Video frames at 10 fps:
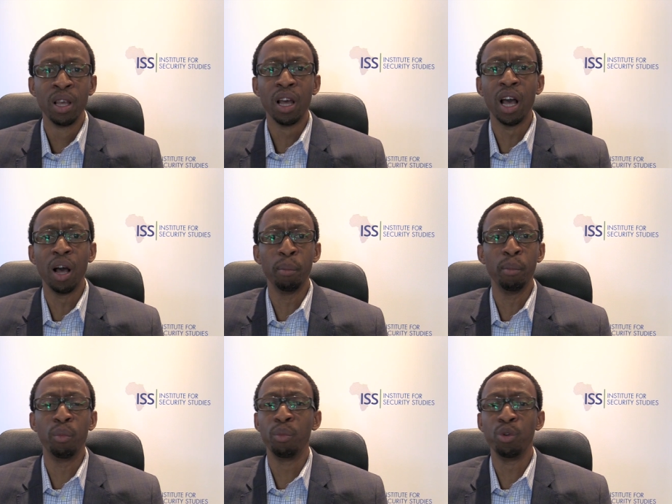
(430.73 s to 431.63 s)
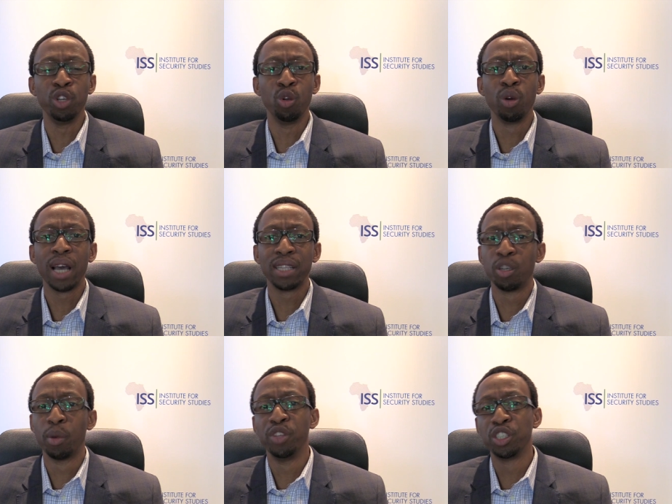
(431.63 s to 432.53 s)
um, you look at
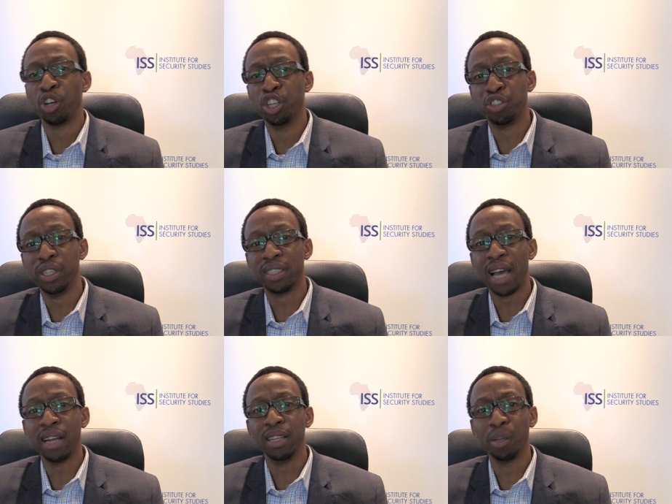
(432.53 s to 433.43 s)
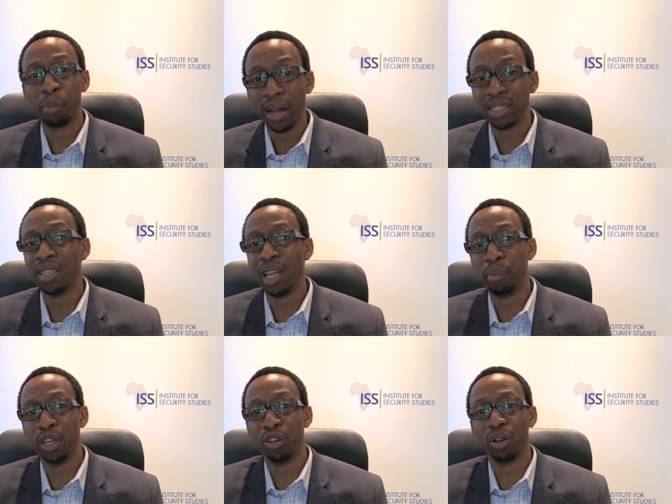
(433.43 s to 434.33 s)
some of these countries, and in the present day
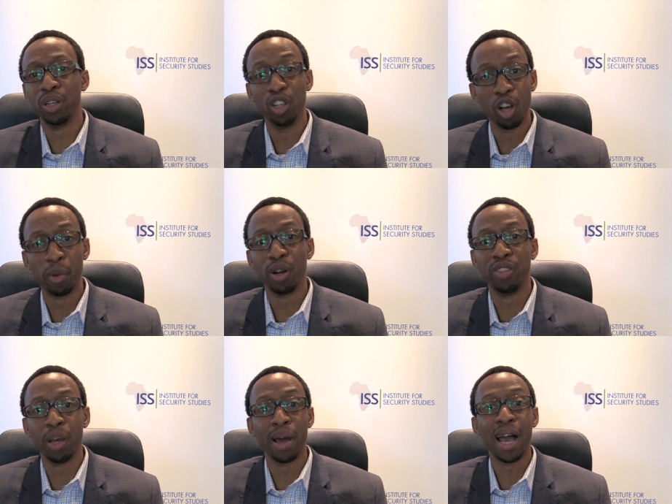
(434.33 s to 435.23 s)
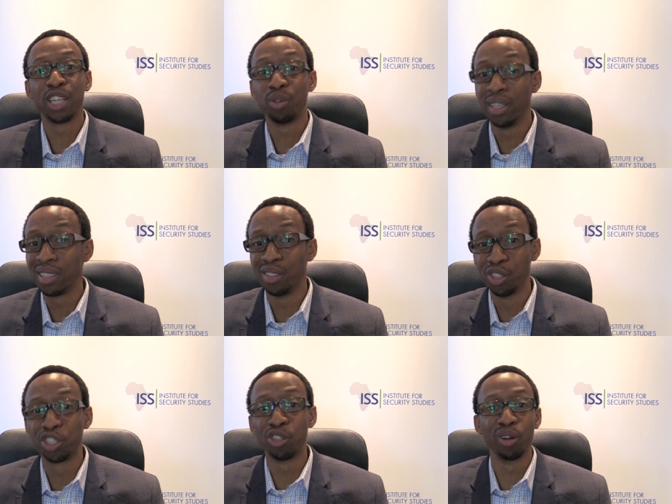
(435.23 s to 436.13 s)
period, a number of them are actually still
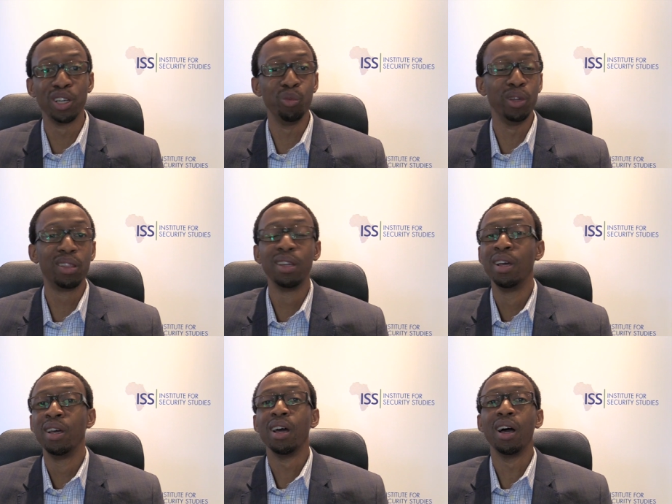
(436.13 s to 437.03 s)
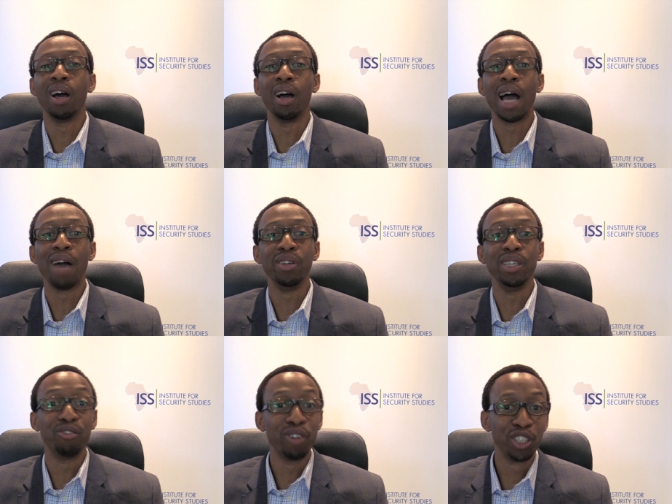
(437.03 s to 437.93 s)
struggling with uh,
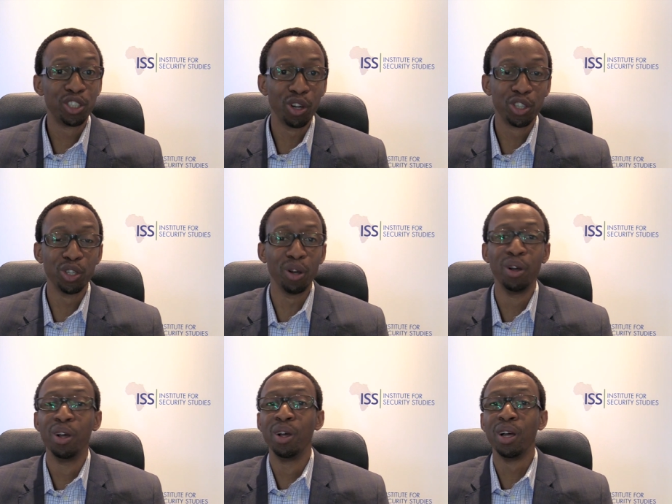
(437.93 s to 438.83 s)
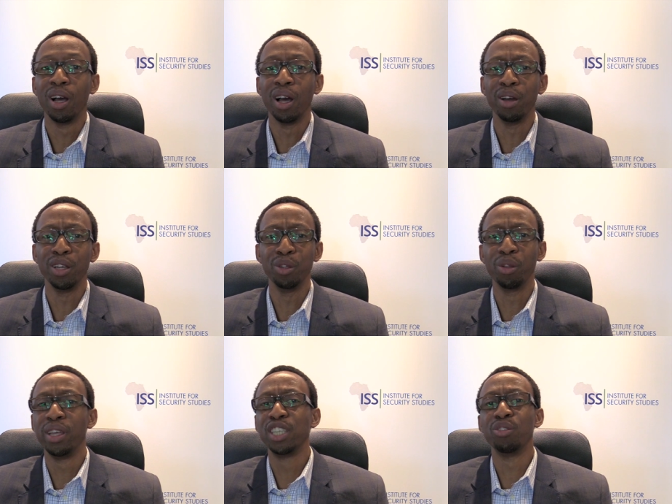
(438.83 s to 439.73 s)
having infrastructure, uh, you know,
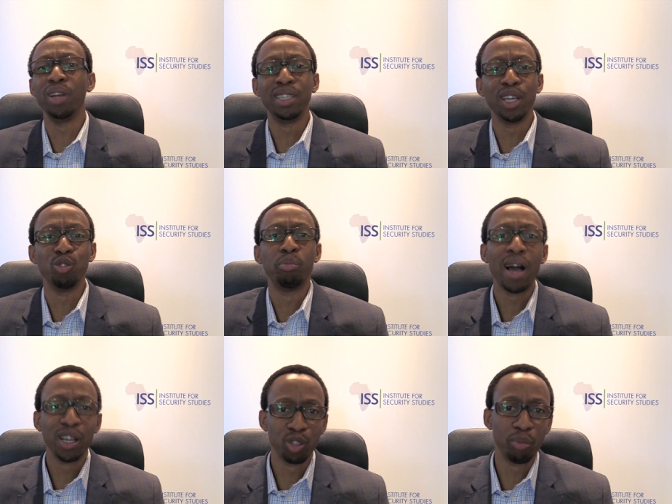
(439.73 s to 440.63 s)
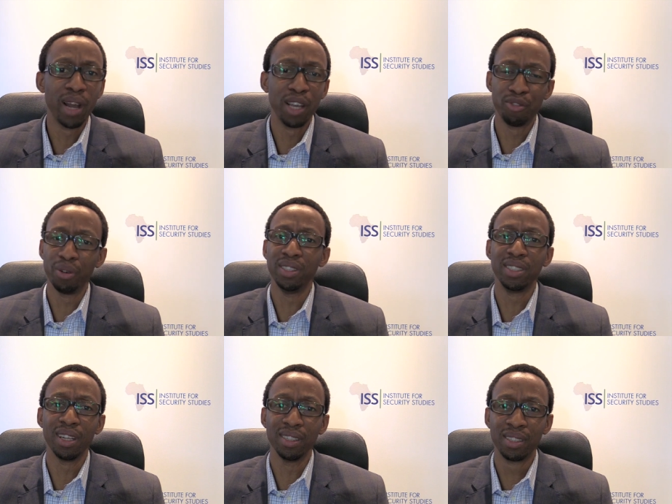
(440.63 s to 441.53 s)
things related to power supply, for
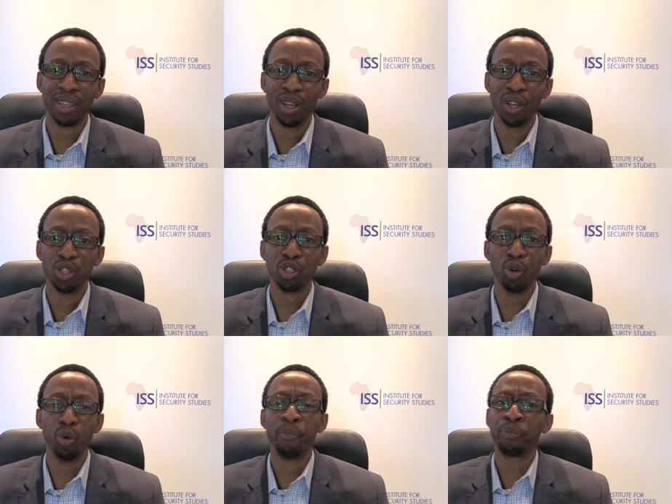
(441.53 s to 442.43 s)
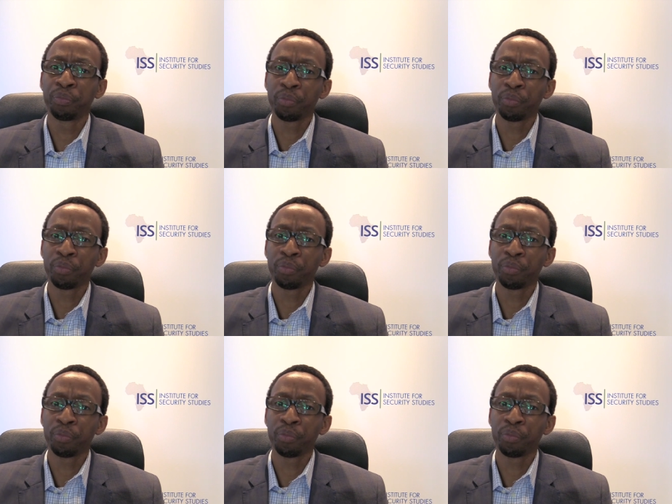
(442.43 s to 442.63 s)
instance. So